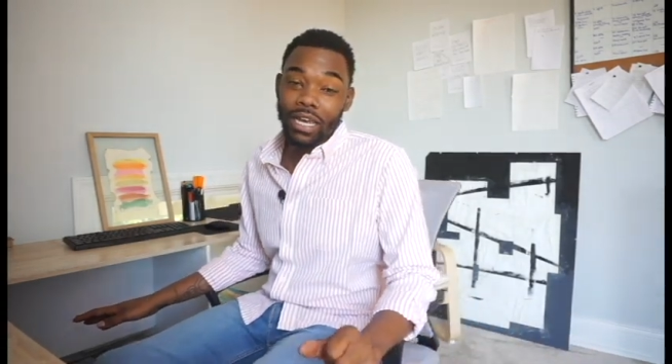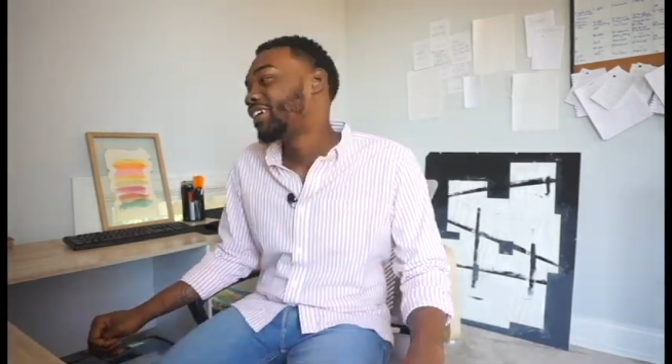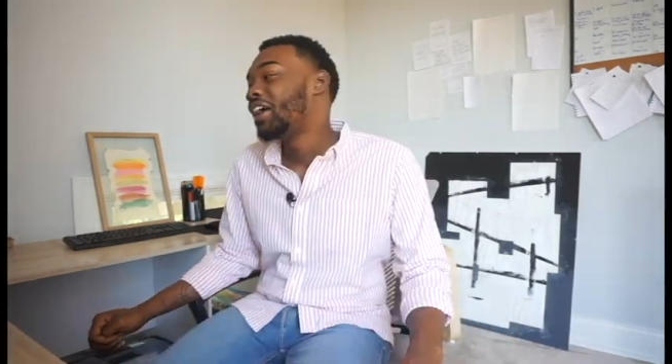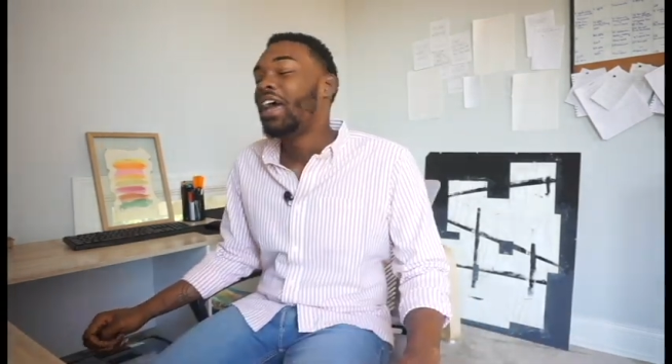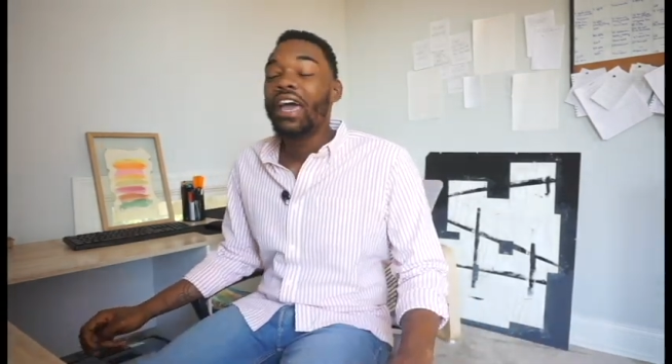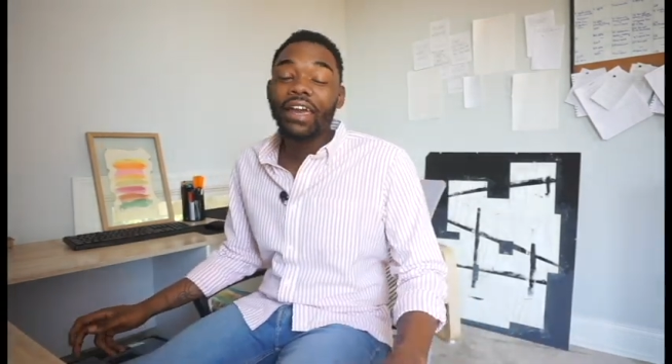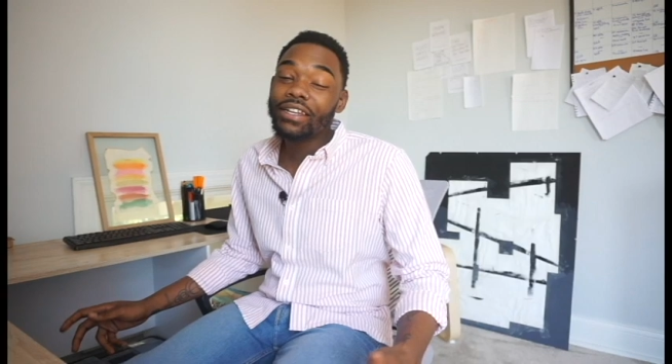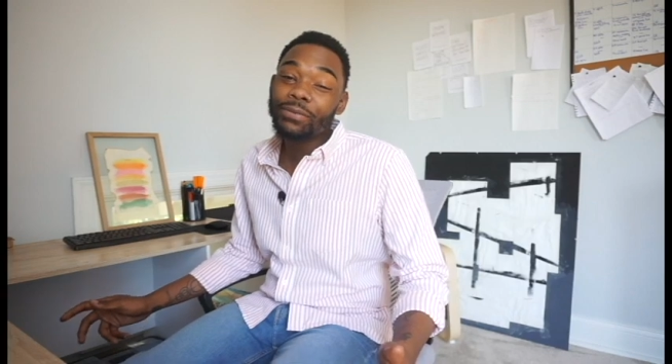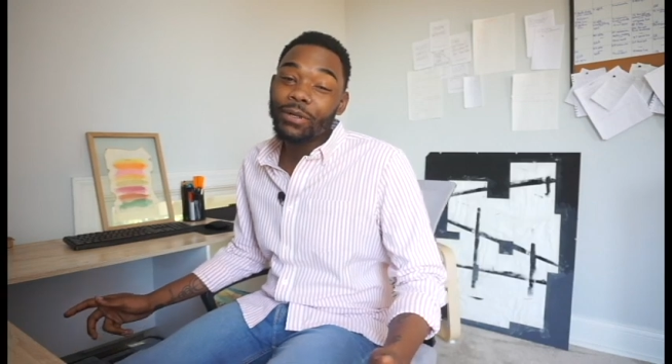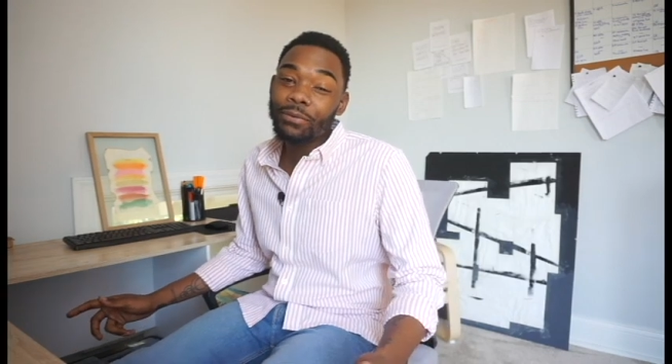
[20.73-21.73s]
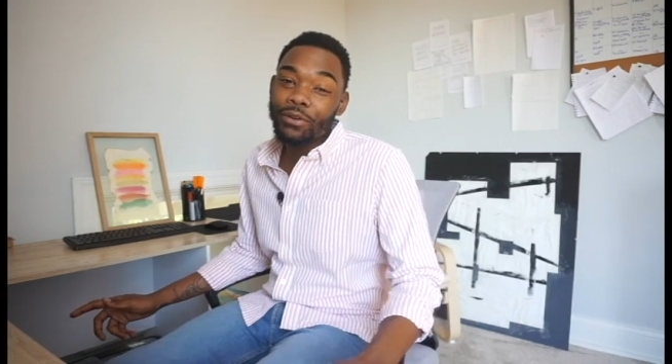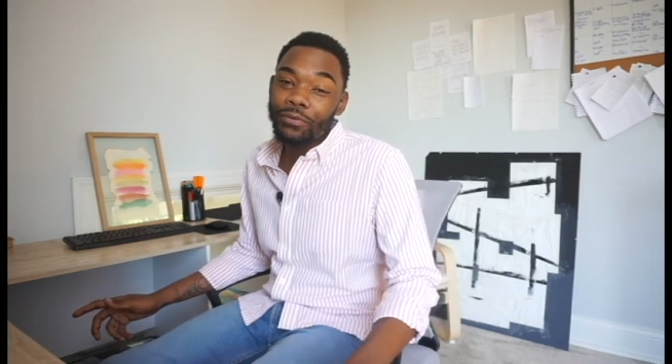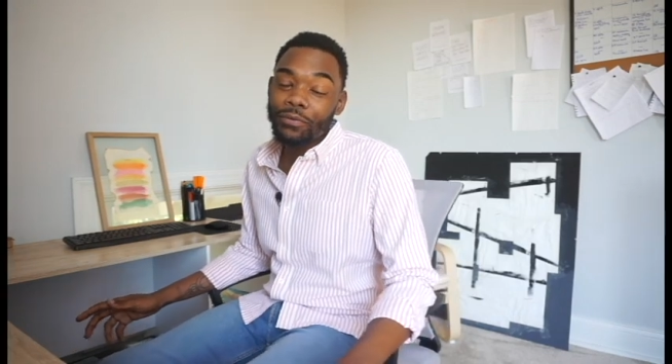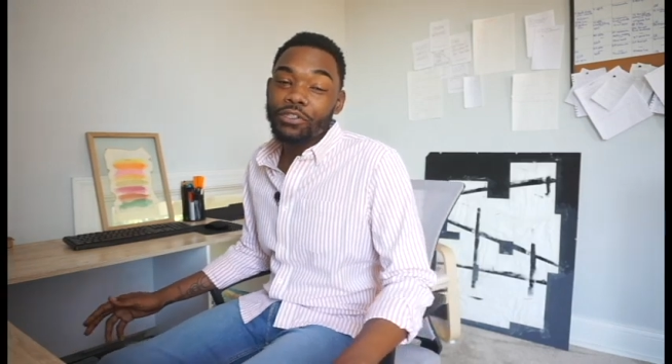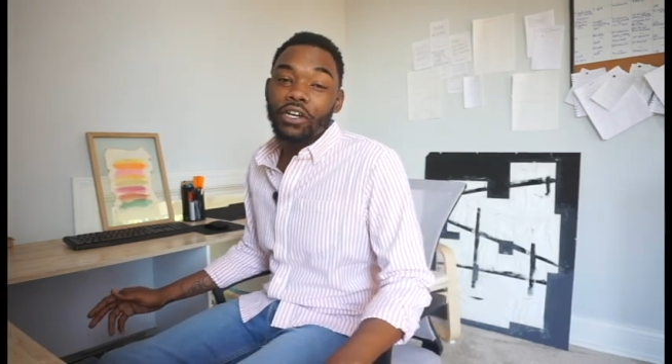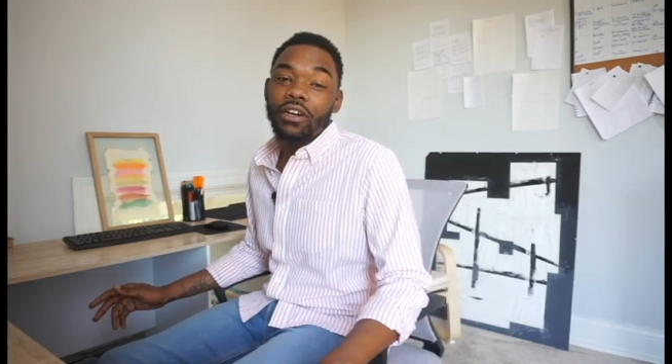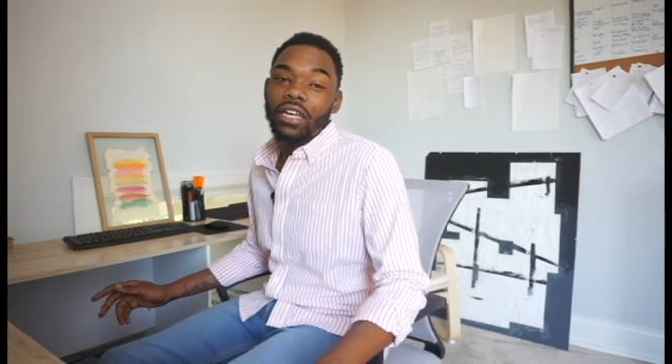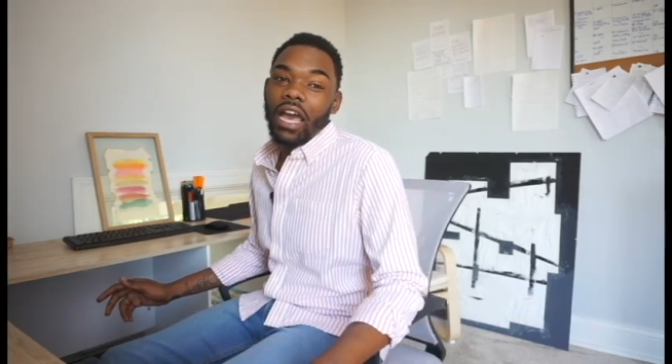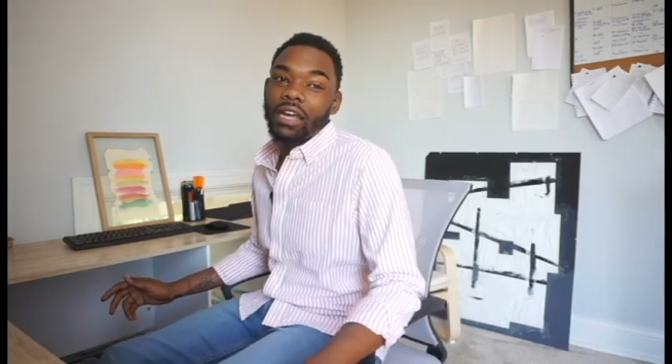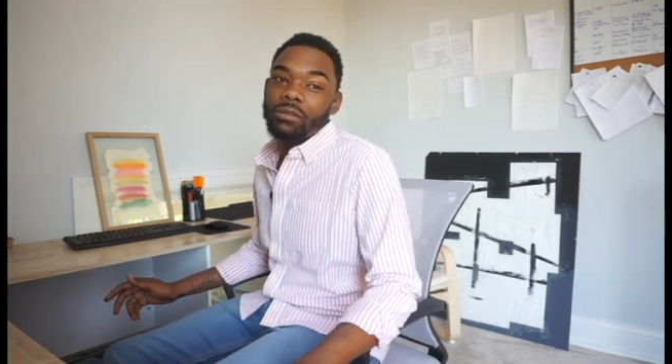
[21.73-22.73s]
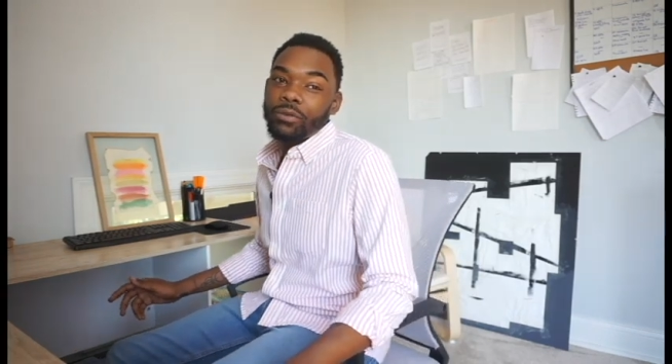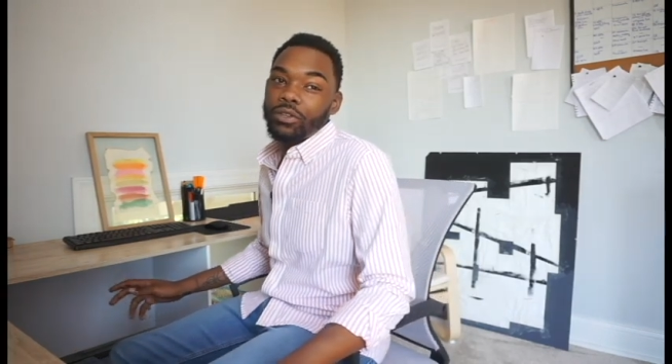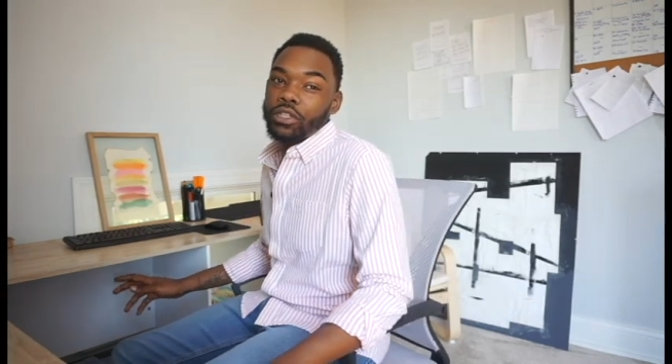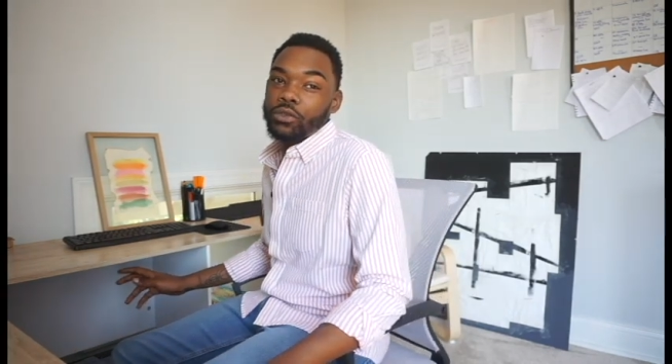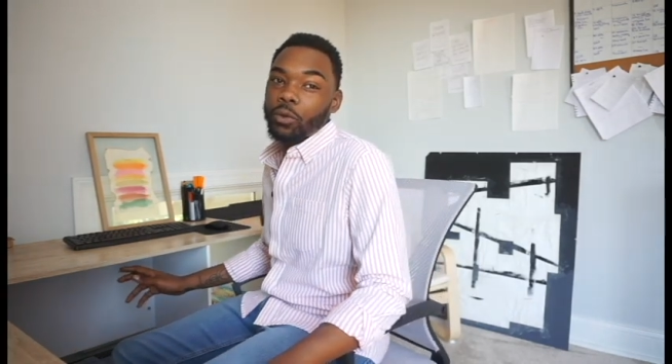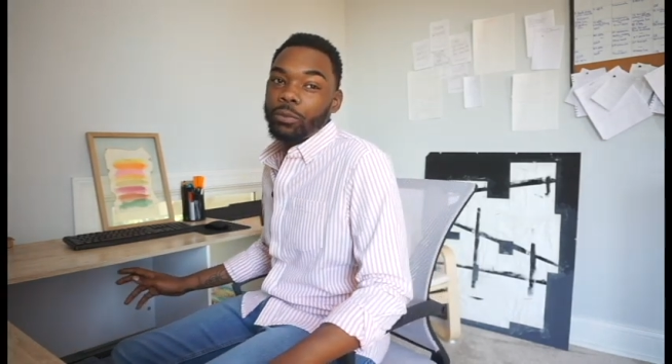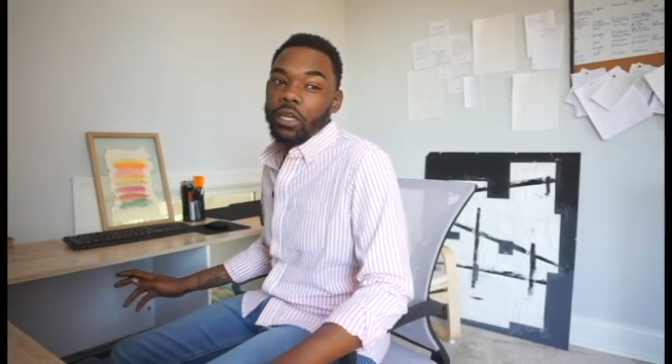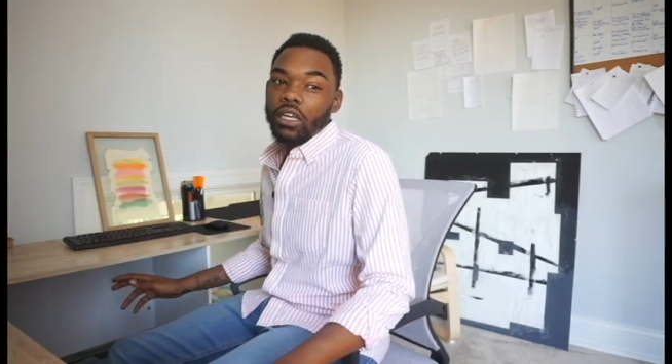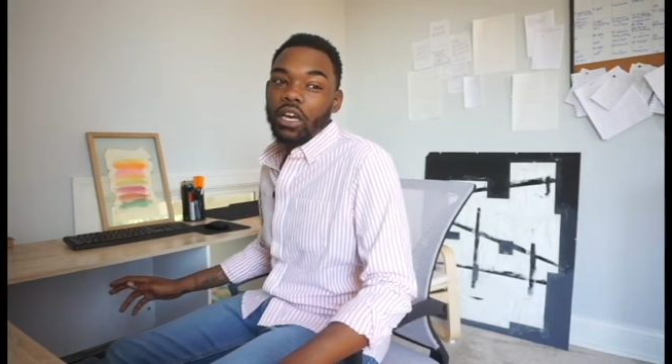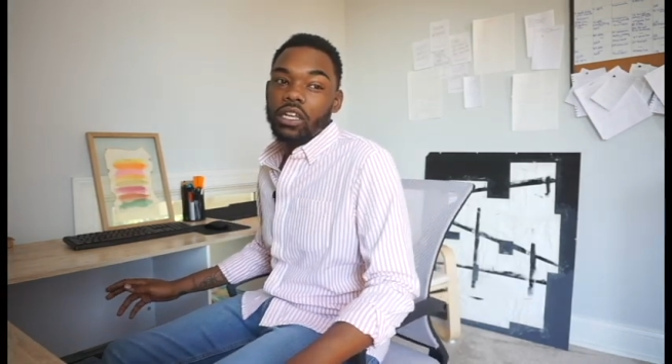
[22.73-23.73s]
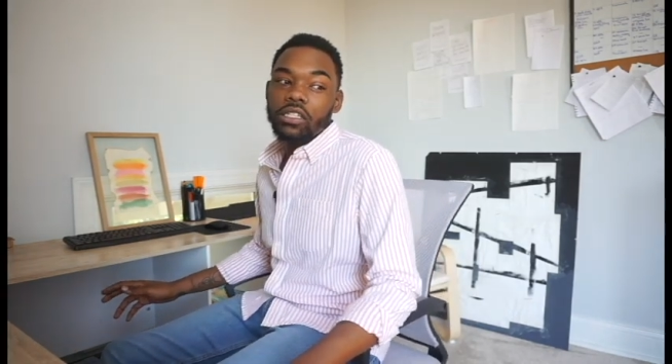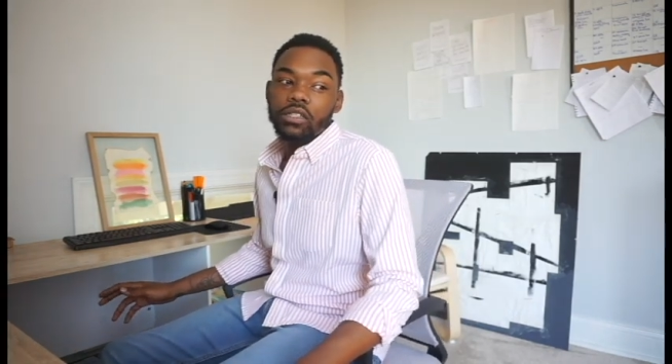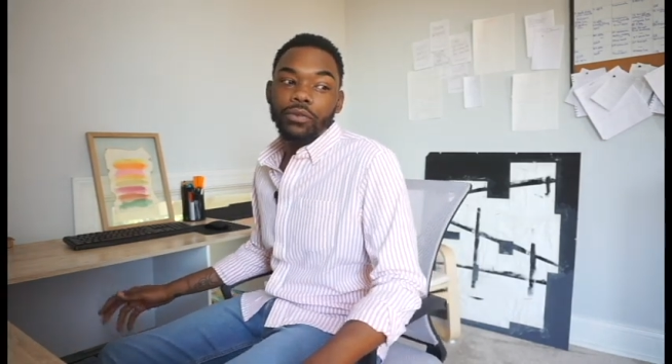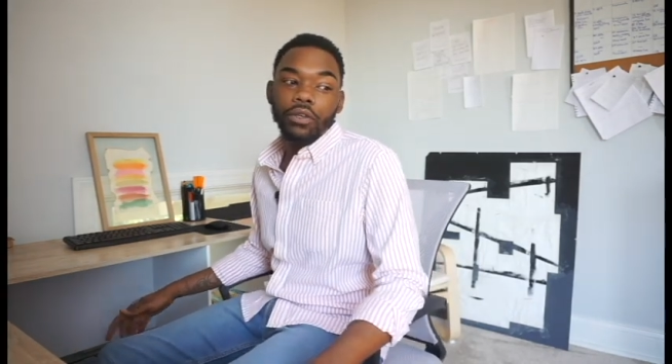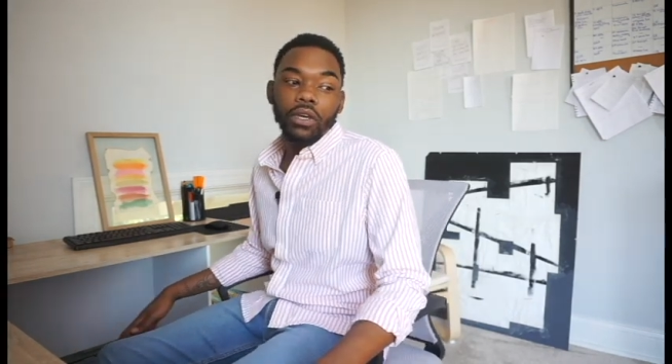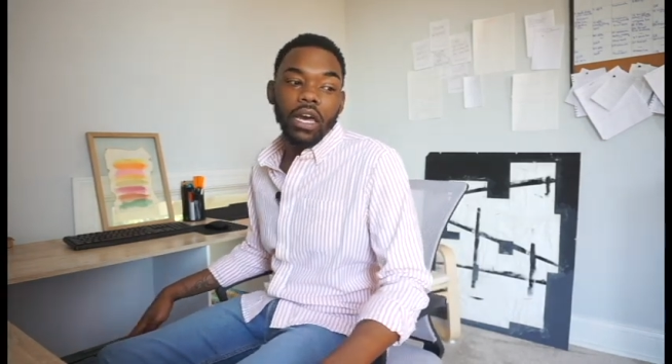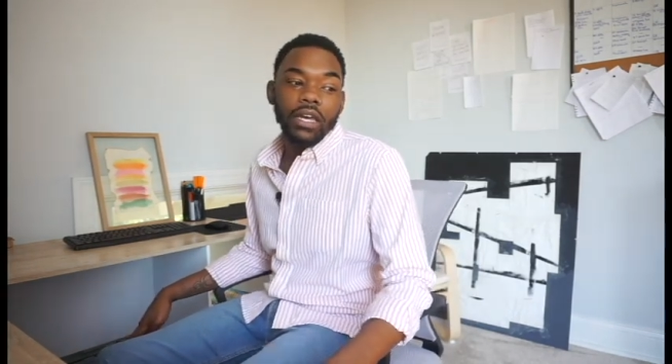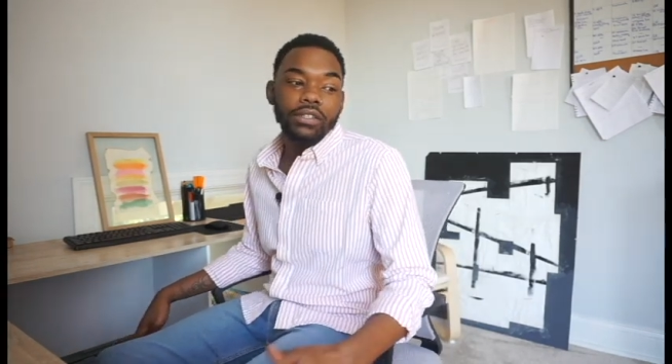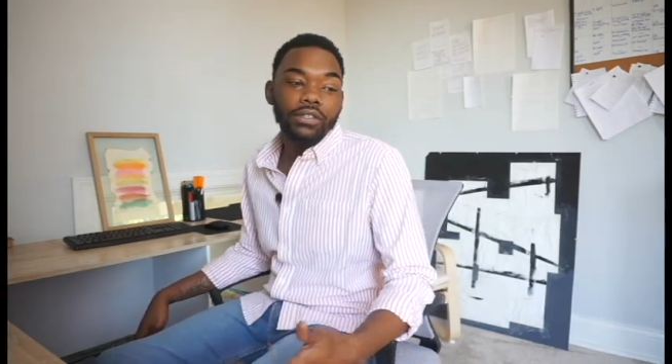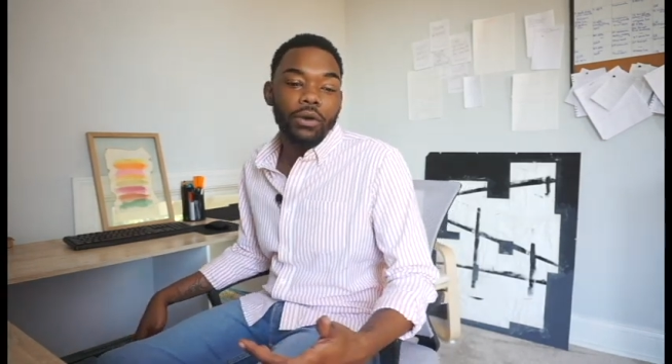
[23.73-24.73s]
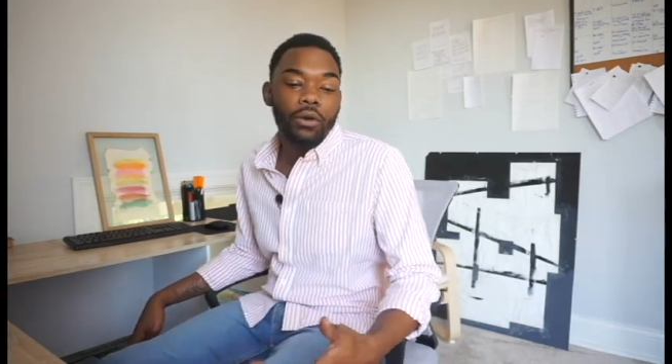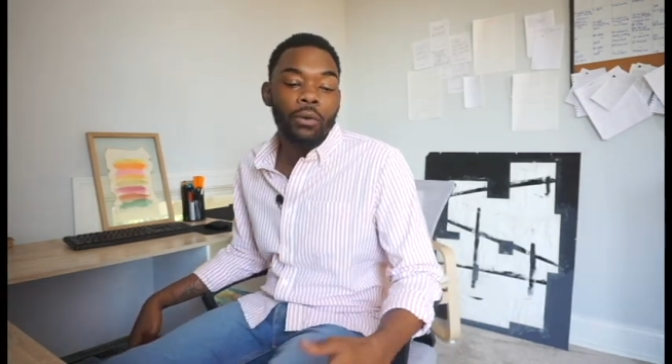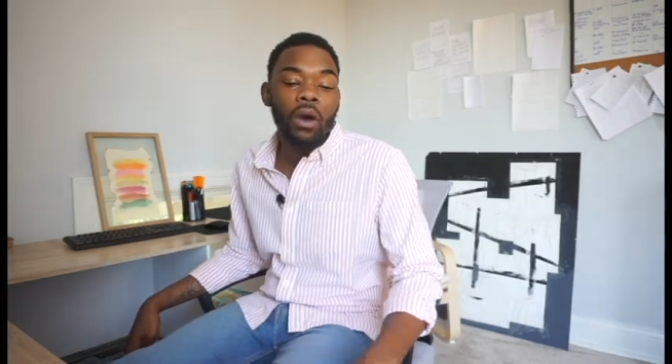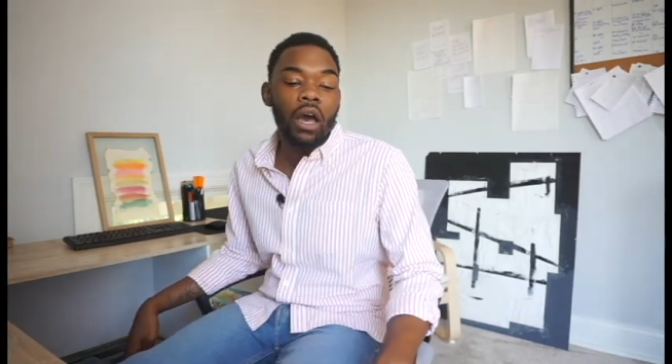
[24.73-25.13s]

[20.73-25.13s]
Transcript: It has been a beautiful journey. I've definitely enjoyed making contents for you guys, so uh,